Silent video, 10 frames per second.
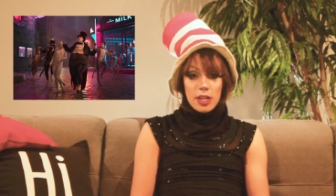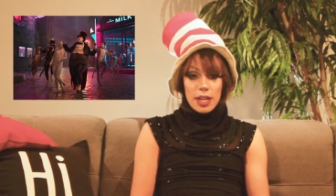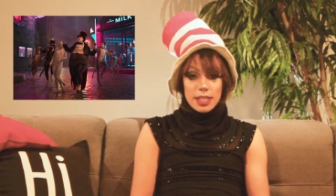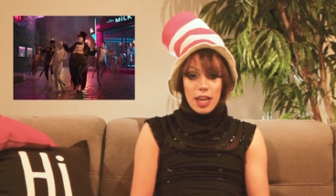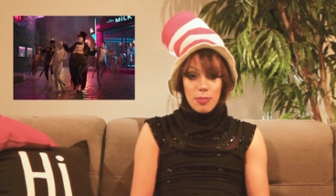do
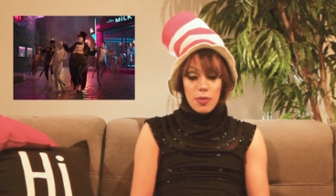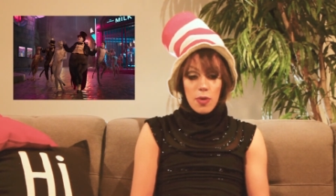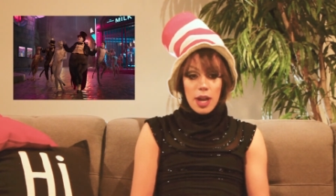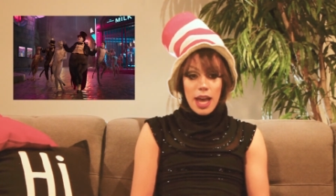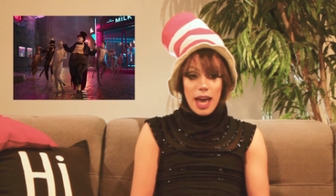not take me
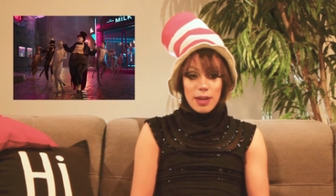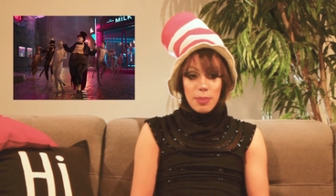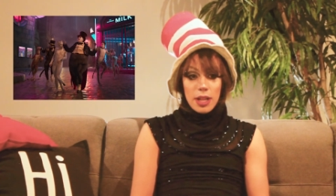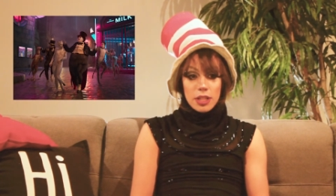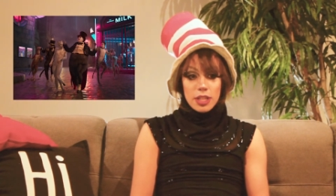for a cat
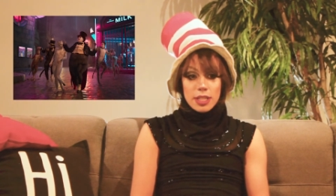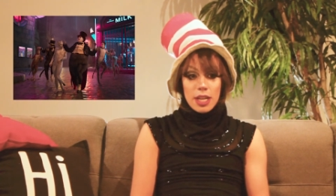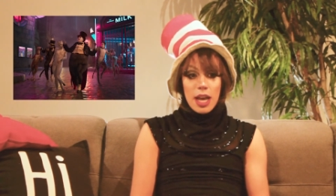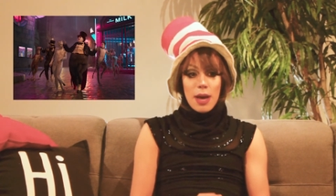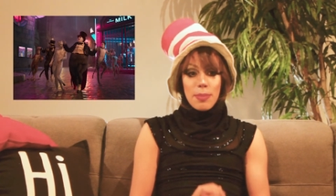apologist,
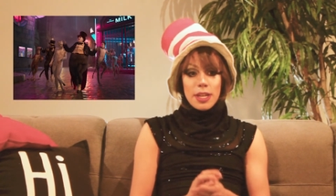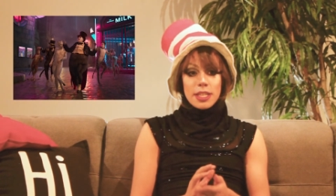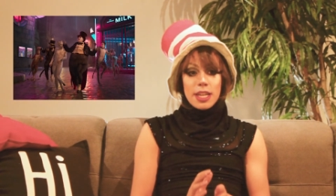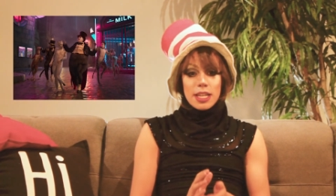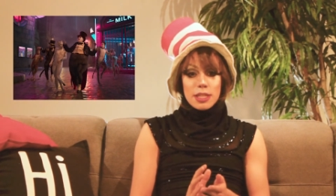but he
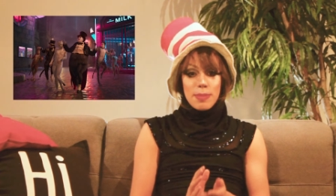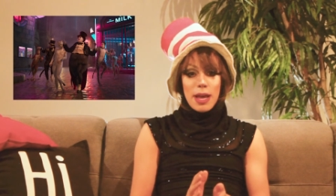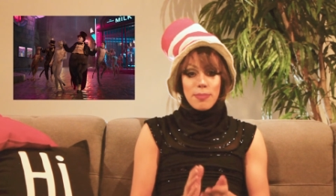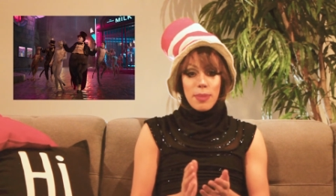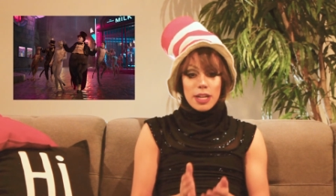does
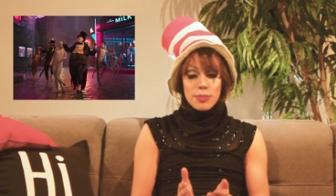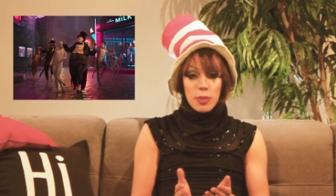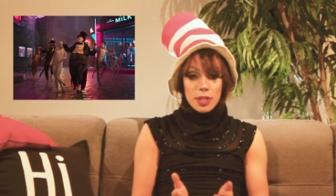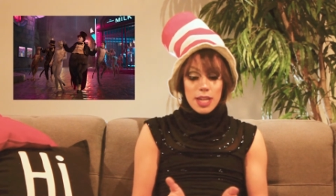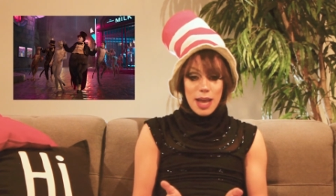spend much
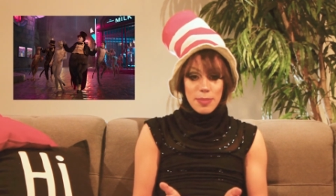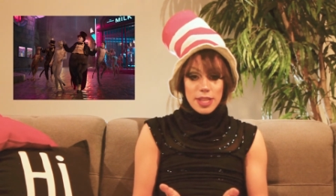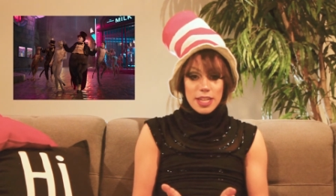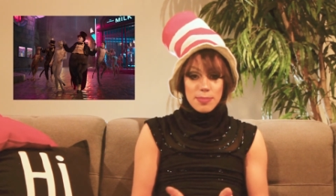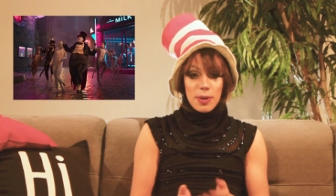more time in
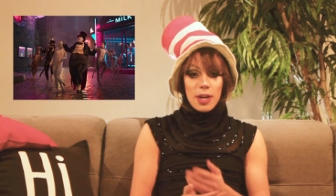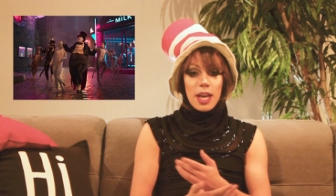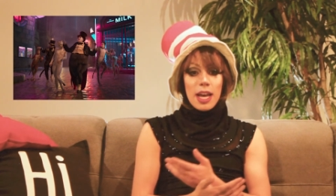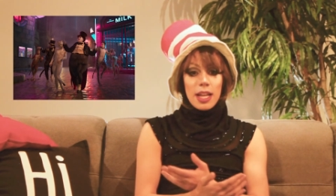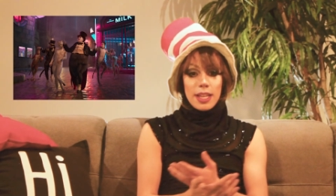this book
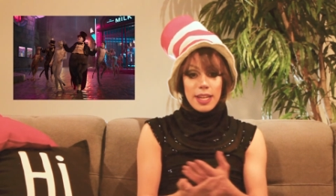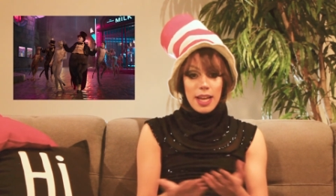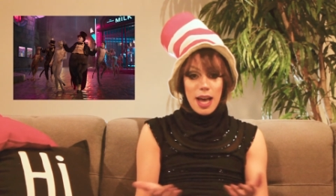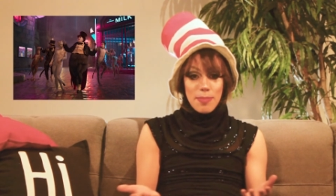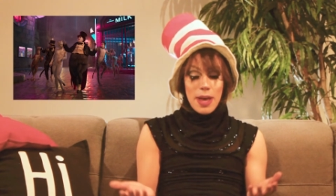
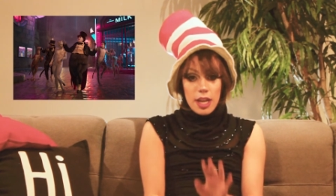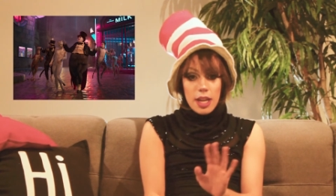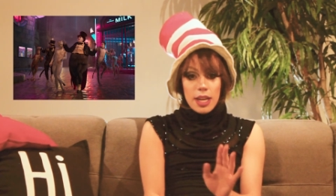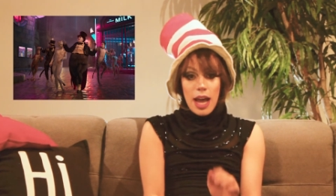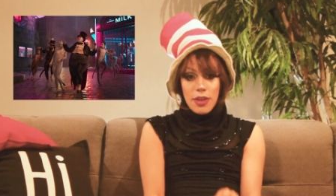cleaning up.
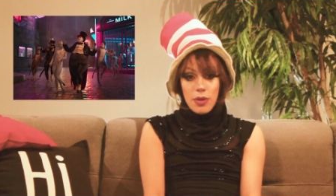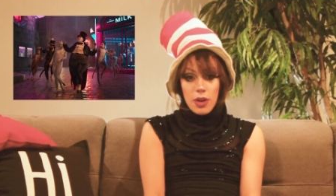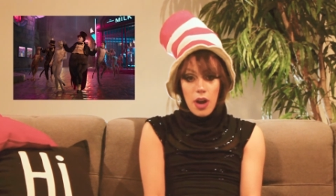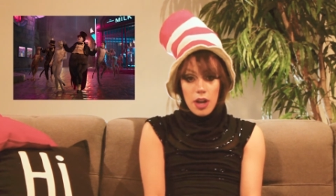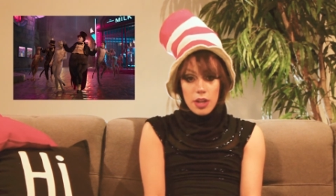Now, you
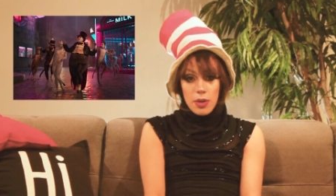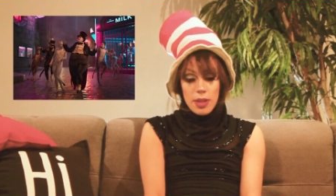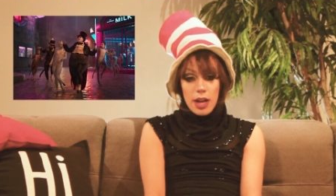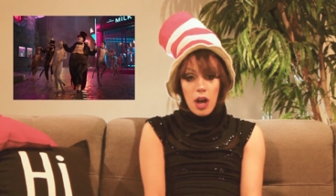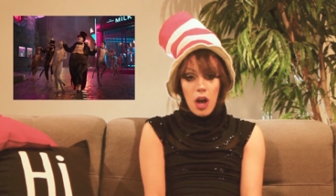could argue
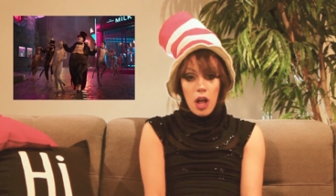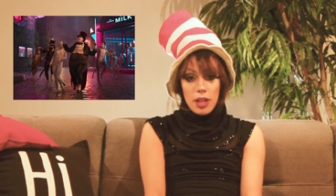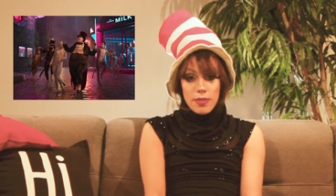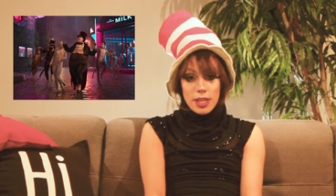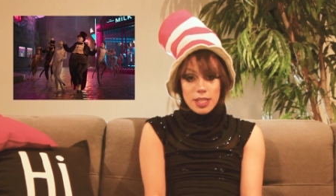that all
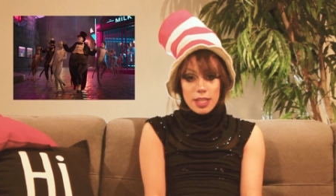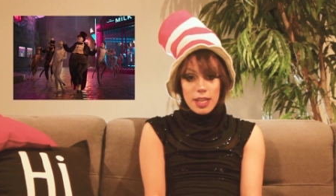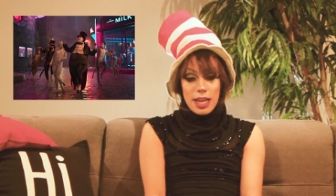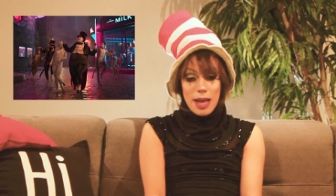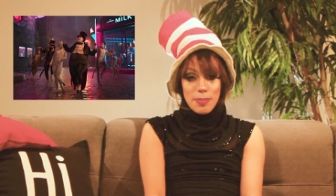of this
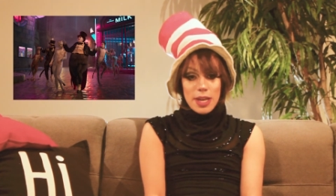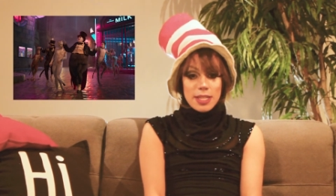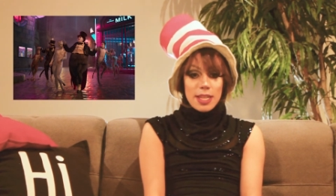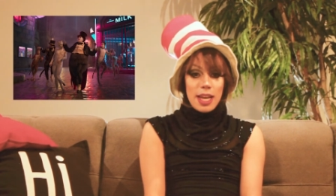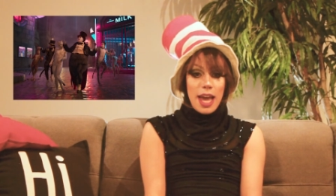cleaning up
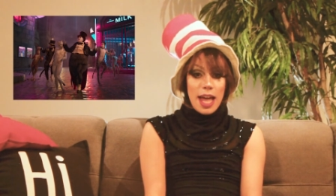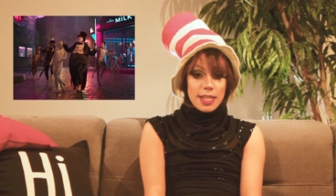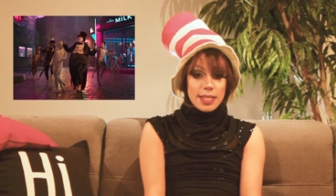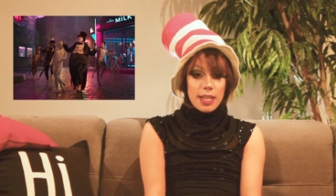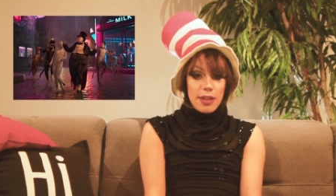is in the
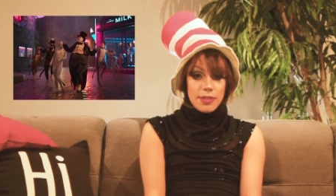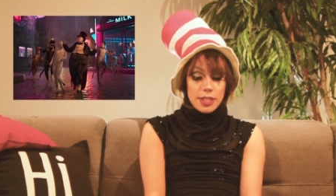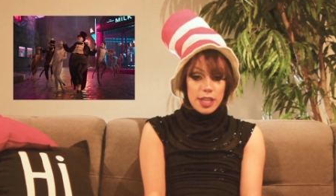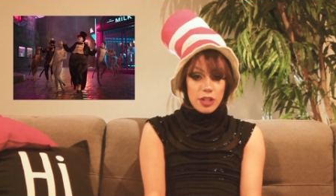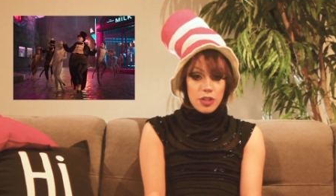cat's
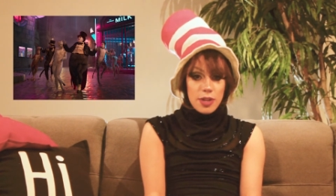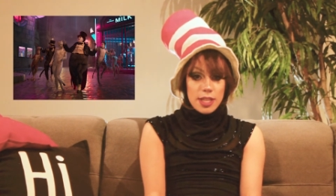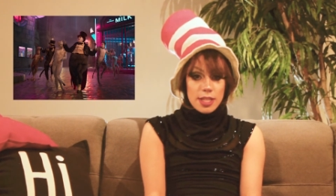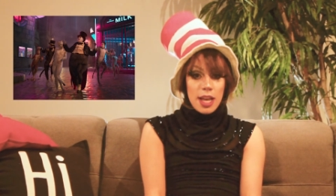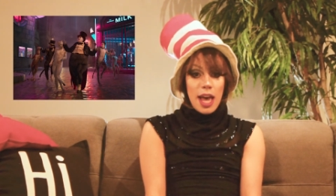selfish
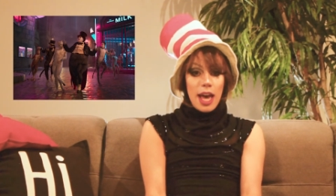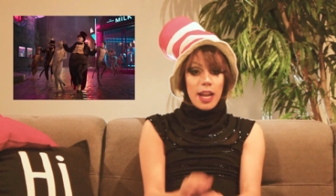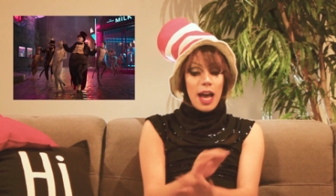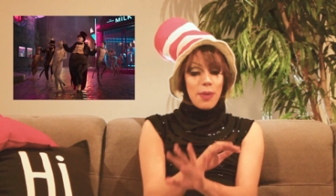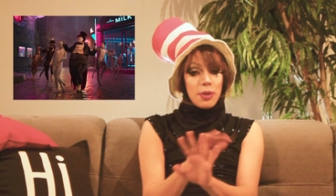interests, and
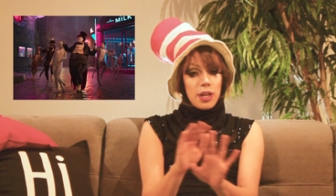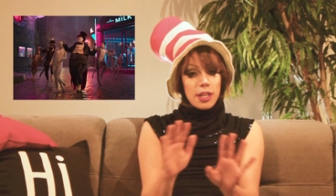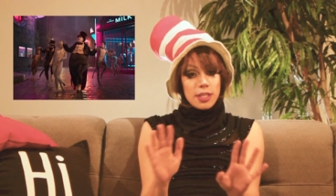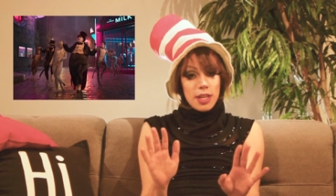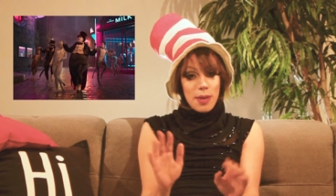I would
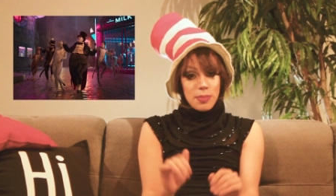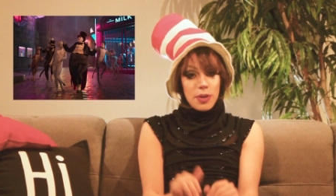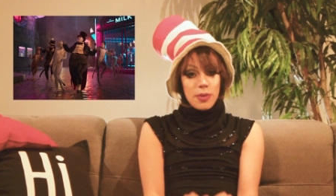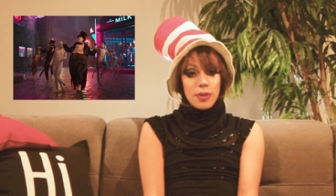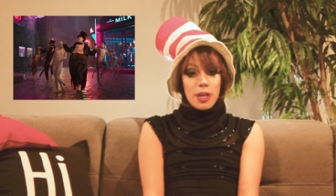not stop
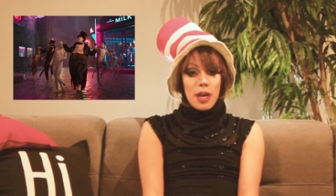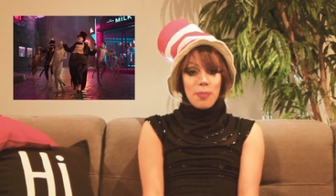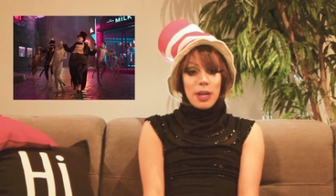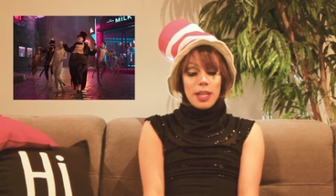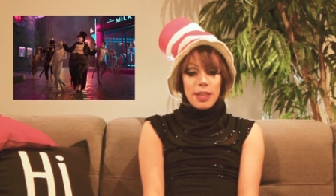you.
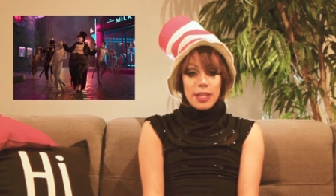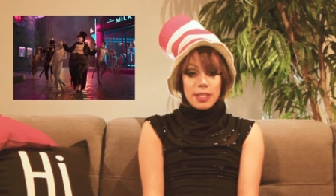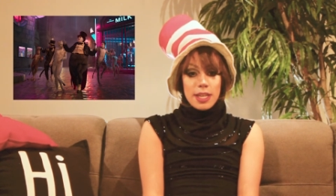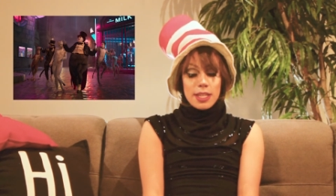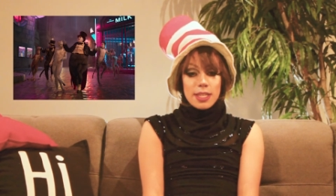But at
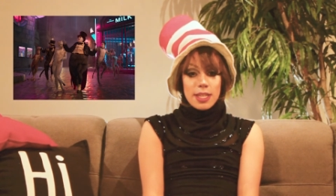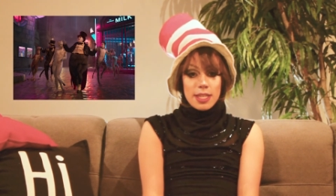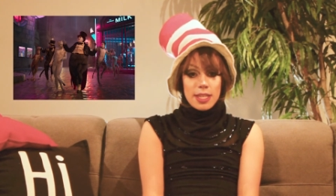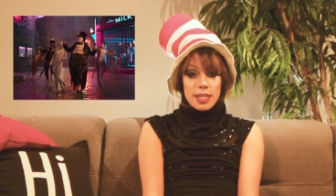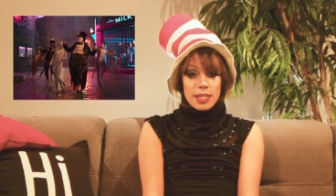least his
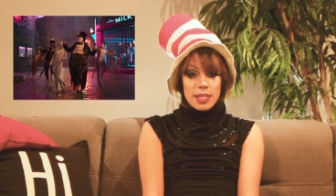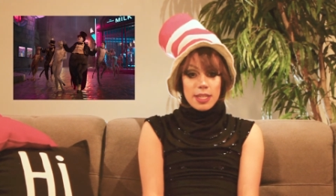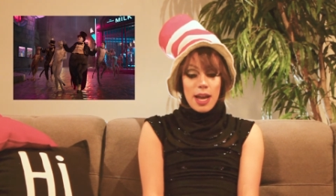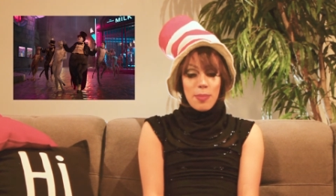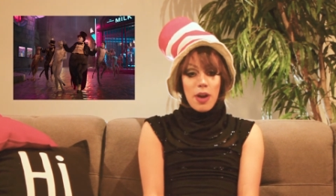assistants this
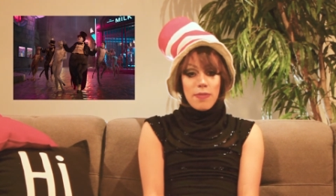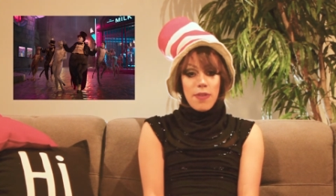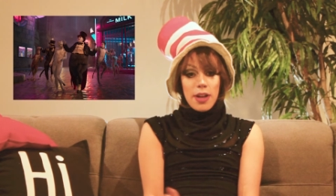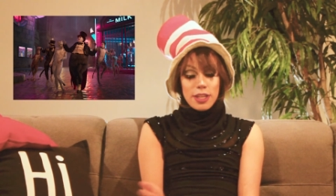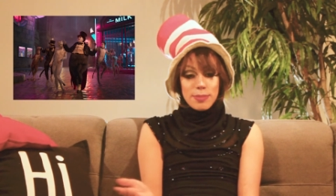time are
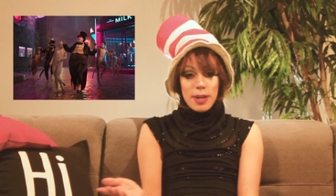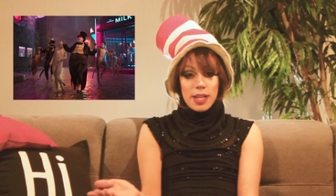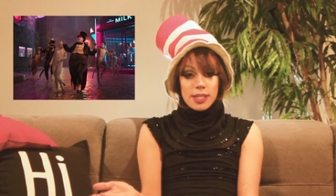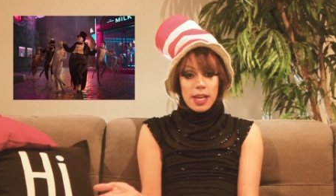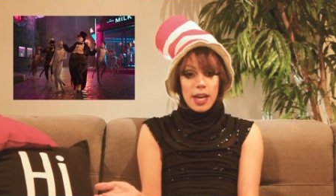far less
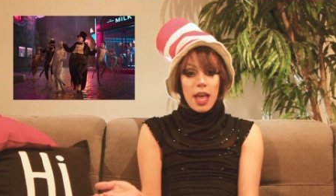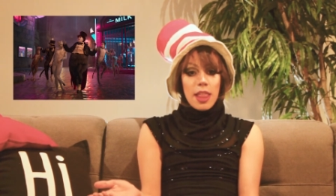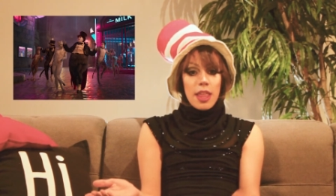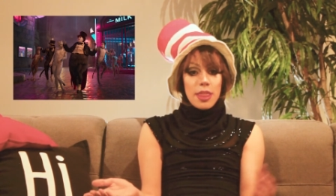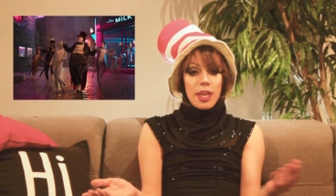menacing
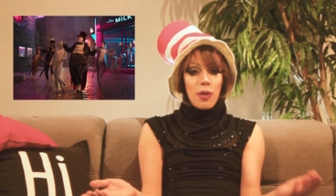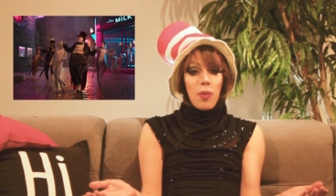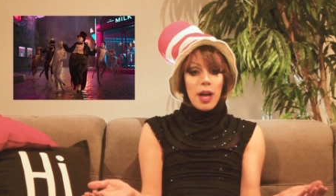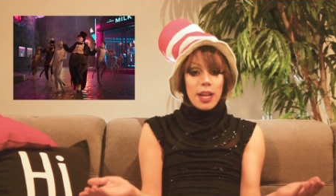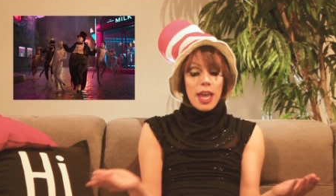than Thing
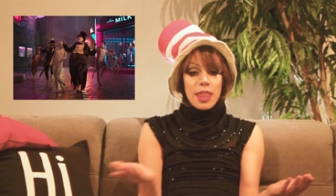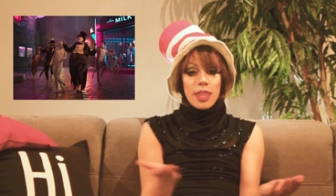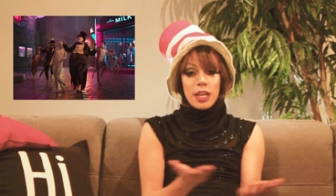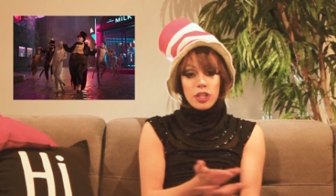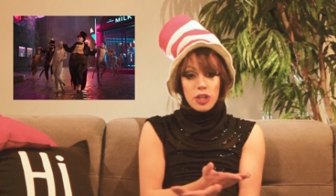1 and
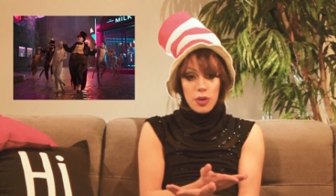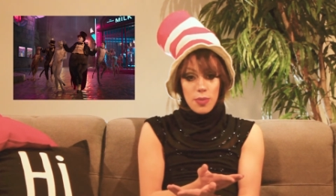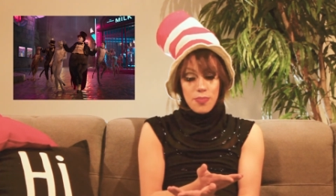Thing 2.